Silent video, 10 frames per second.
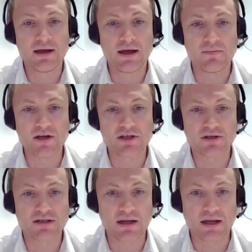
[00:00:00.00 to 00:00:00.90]
and the
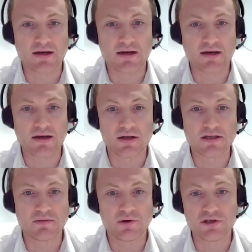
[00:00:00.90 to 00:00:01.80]
measures that it outlines
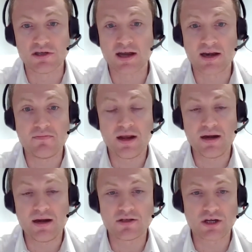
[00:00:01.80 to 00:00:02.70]
in the budget, and it may
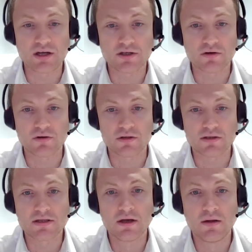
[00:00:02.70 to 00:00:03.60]
need to change course